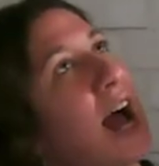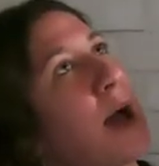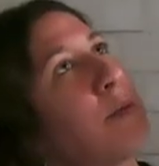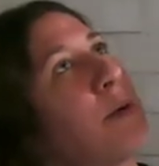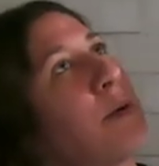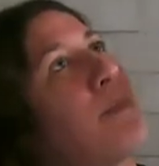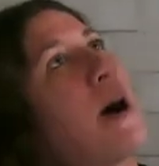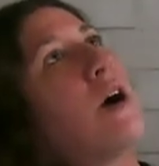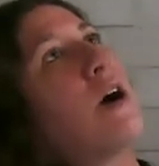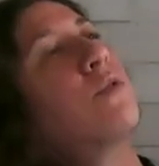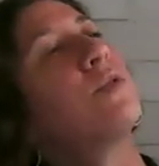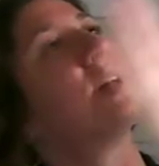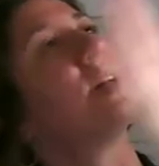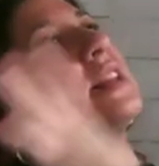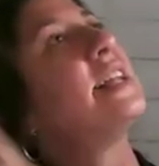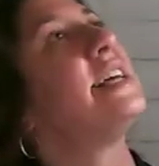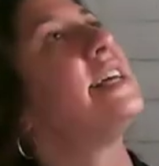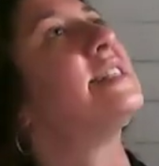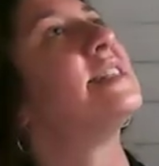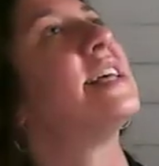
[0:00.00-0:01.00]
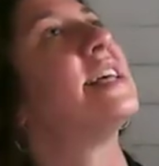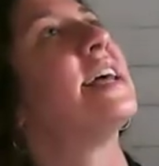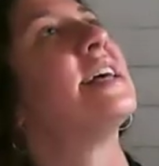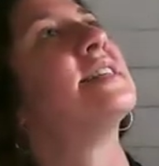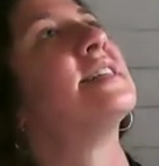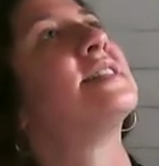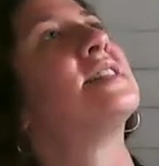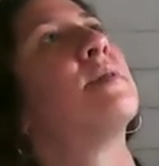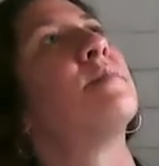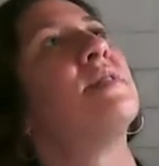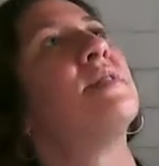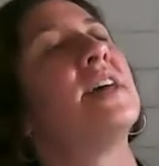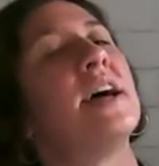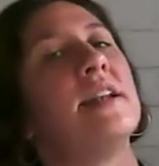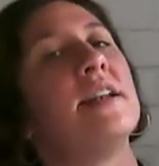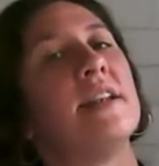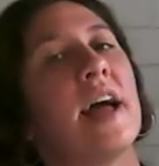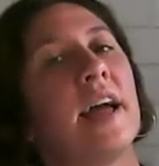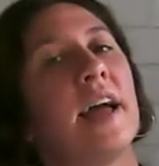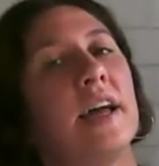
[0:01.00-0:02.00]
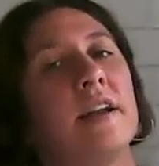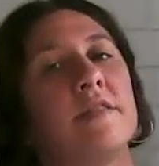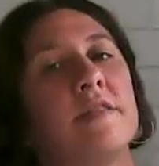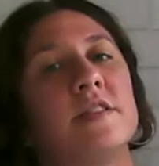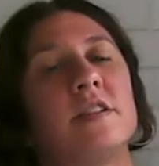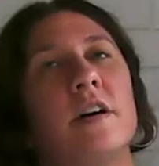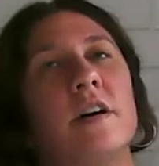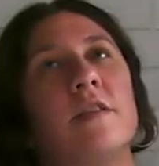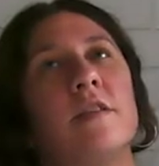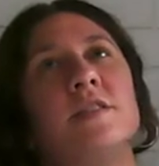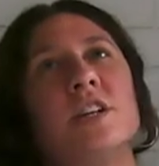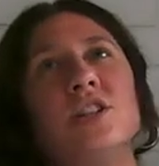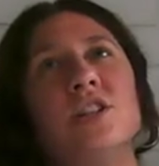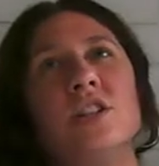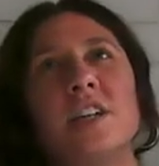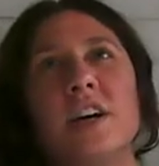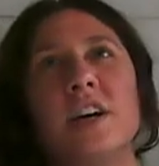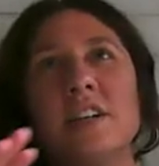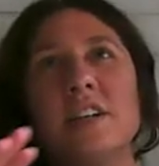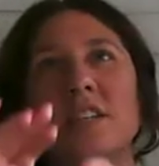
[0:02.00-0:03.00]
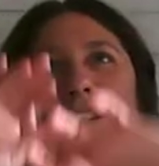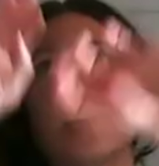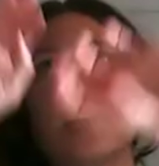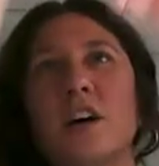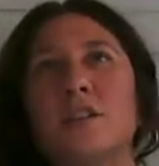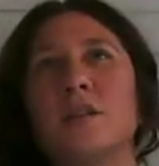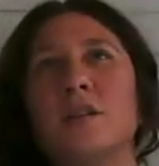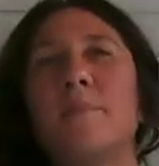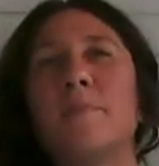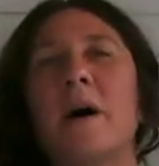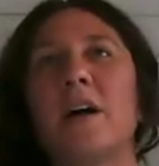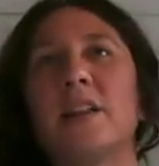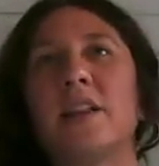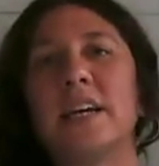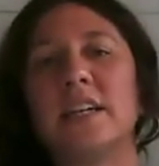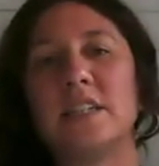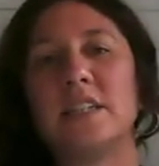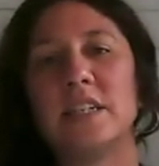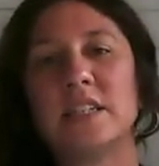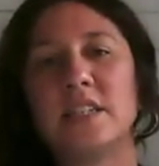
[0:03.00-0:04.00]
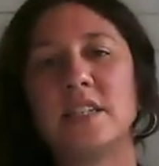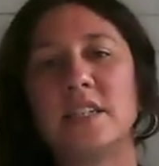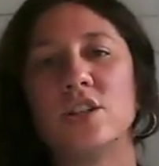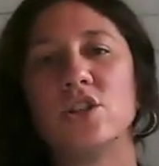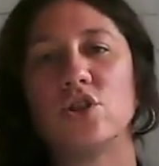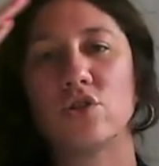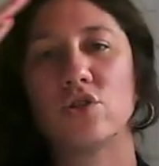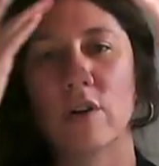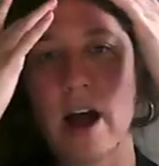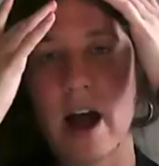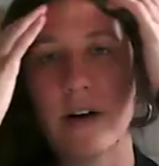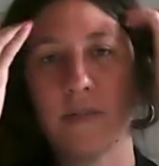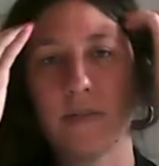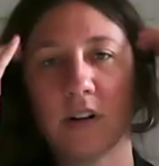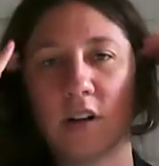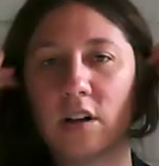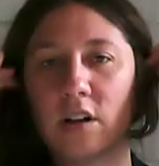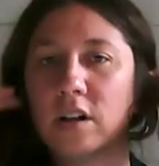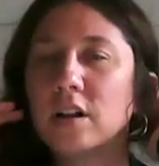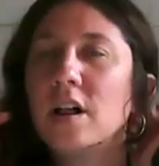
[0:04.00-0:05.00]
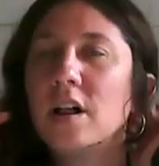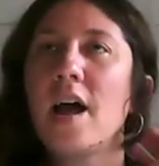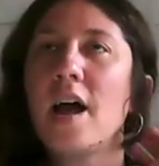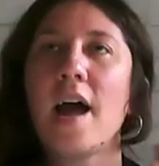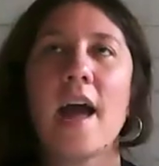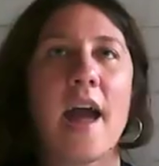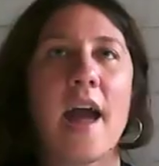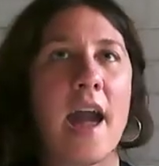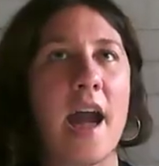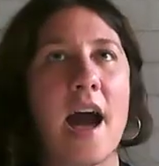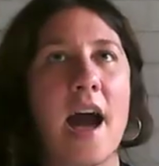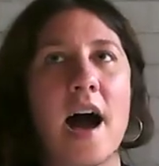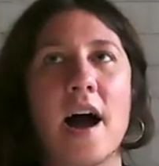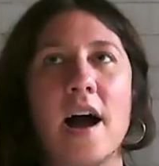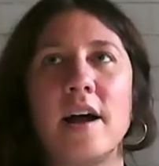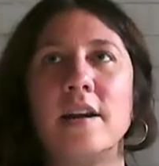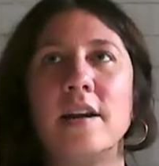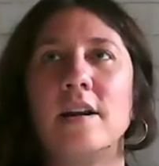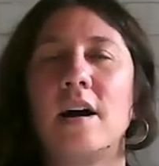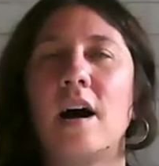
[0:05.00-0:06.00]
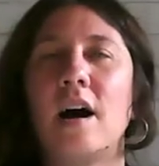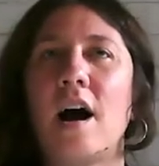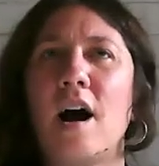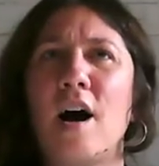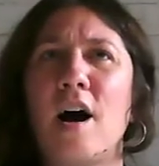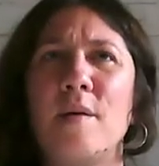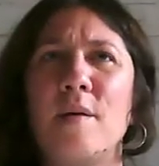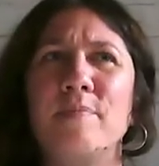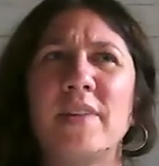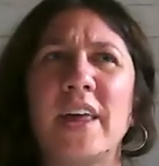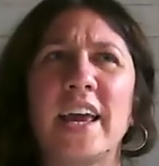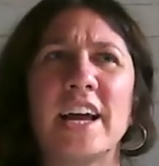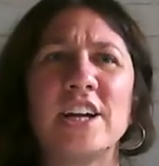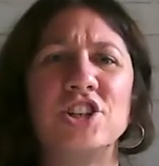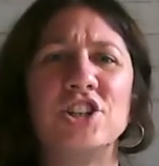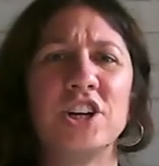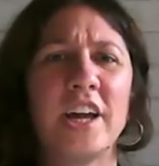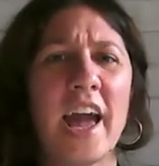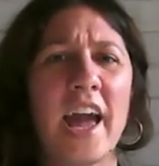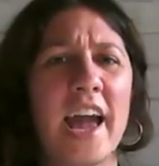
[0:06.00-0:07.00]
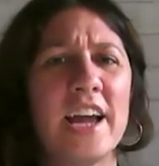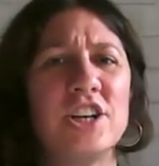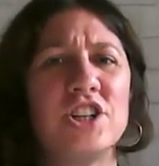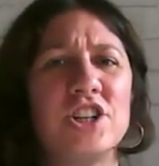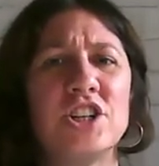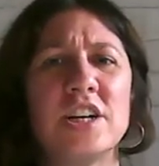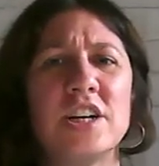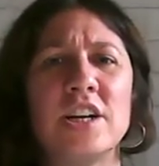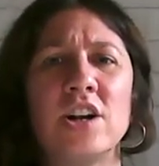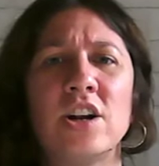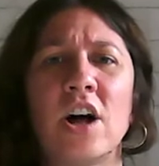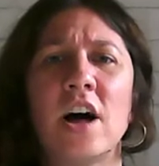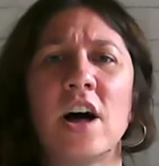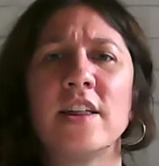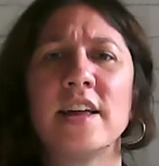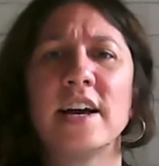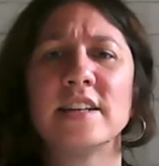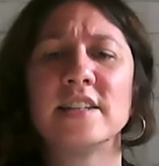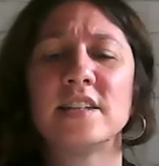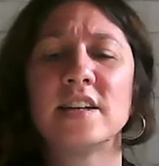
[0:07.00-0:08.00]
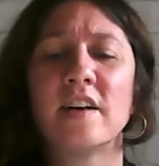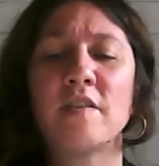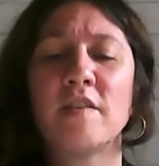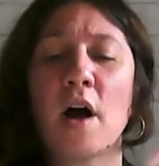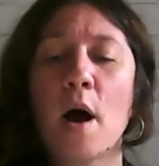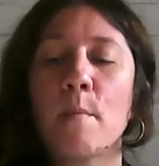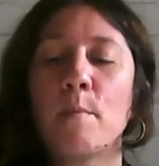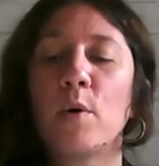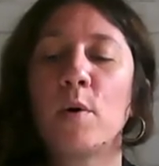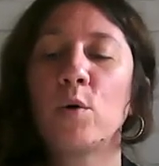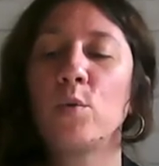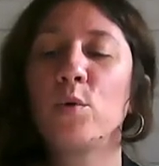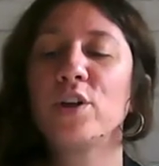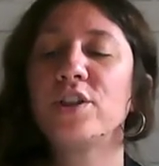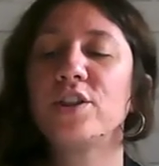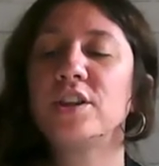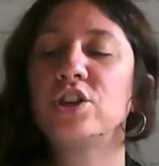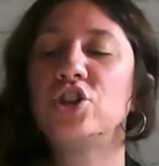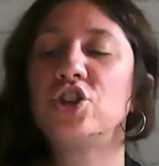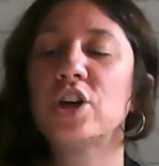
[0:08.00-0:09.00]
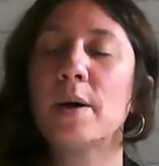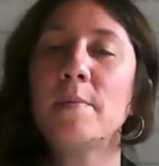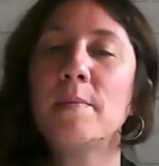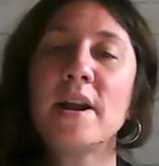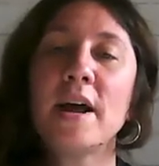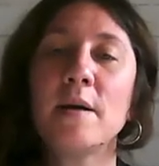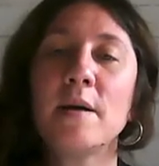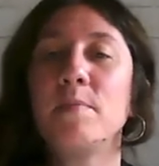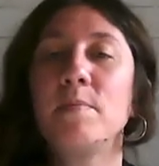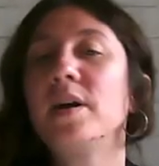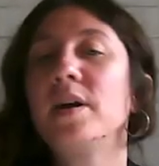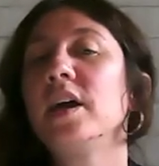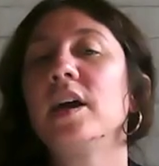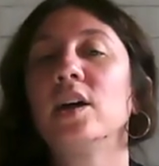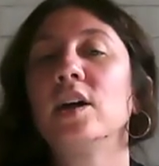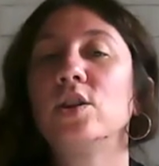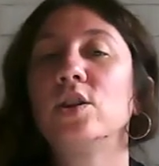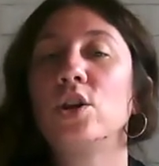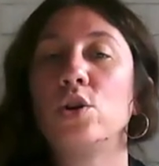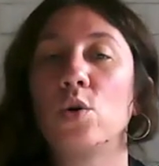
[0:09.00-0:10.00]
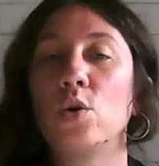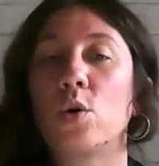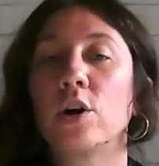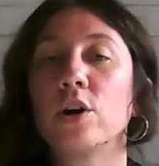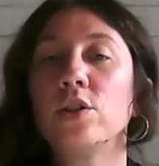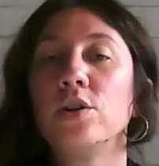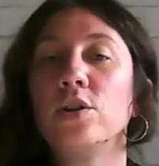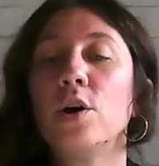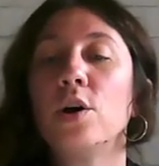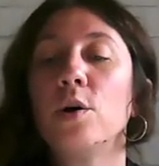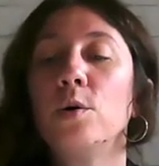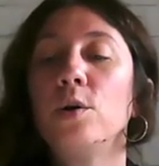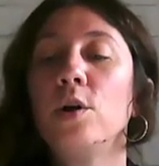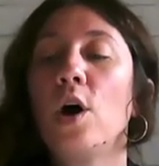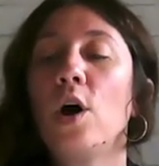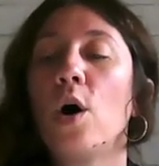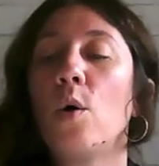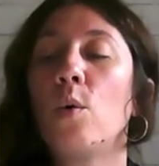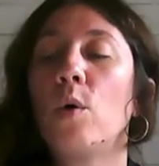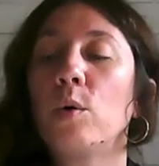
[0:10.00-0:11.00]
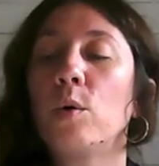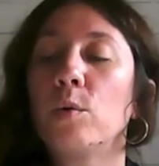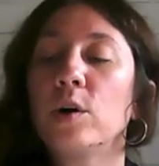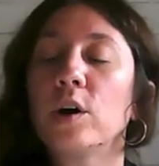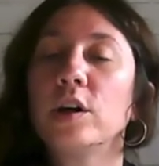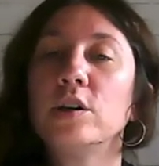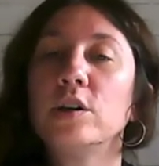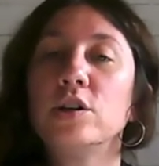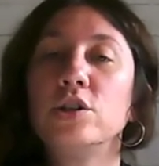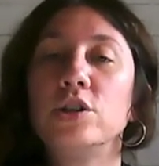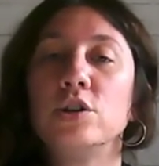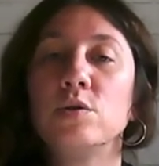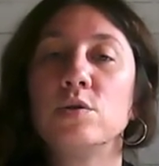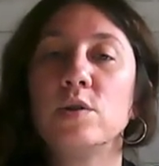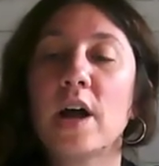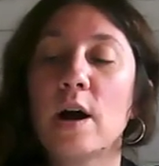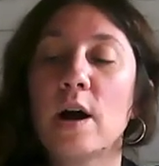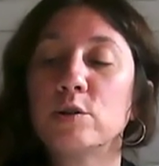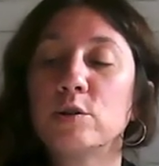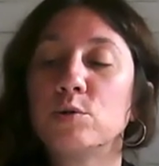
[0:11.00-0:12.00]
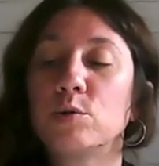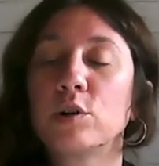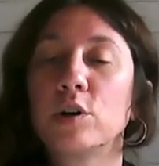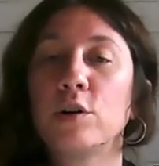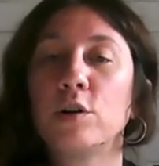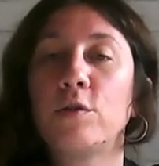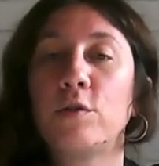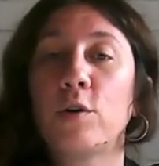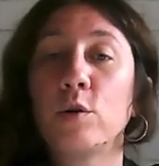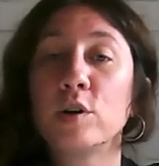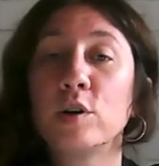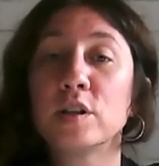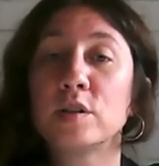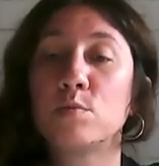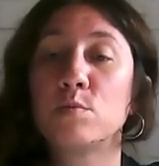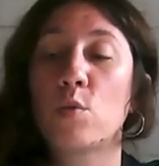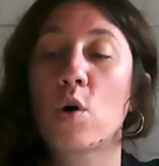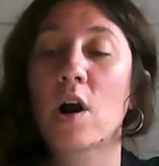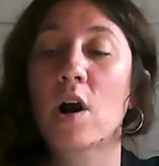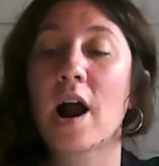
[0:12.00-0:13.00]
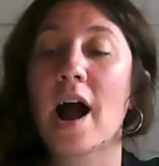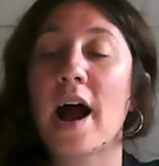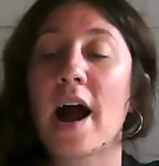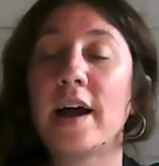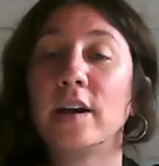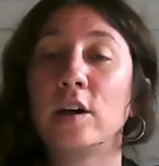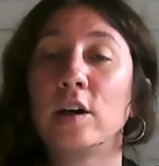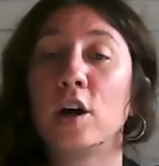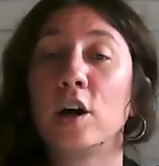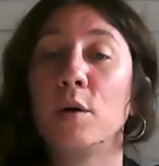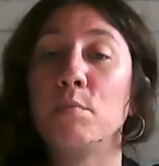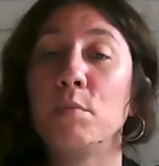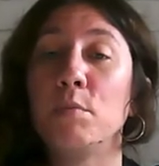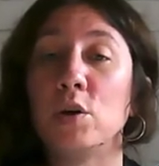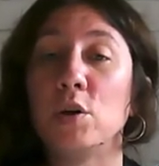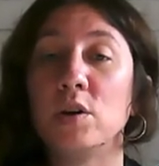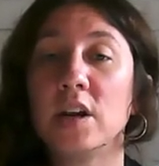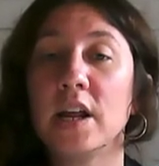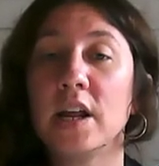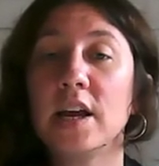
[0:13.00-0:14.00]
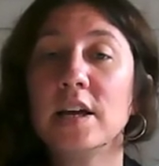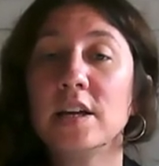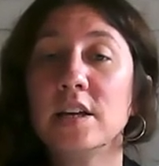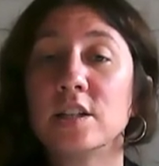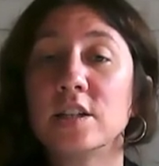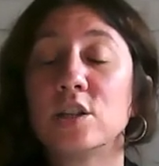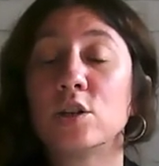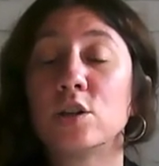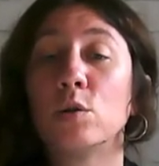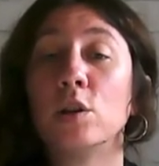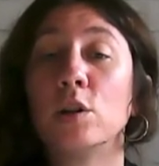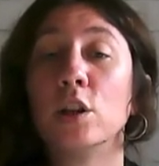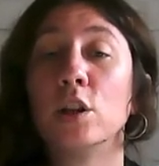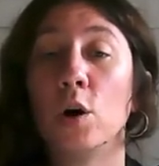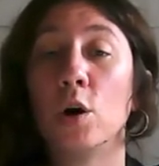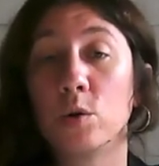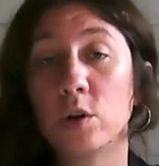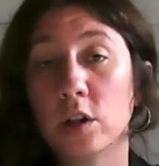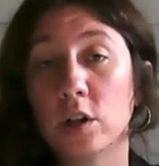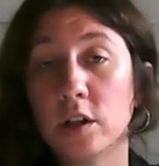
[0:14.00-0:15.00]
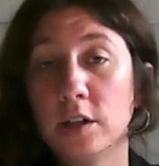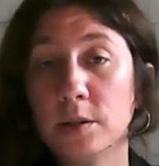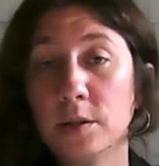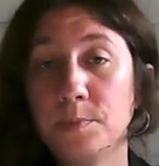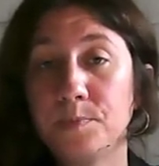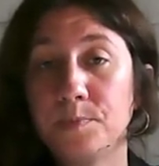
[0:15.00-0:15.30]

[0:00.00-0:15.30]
about releasing some of that negative stuff. Sagittarius is also about like distant travel and like education and all that stuff. But with Gemini being in the north node, what we're going to do now is we're going to focus more on community, so local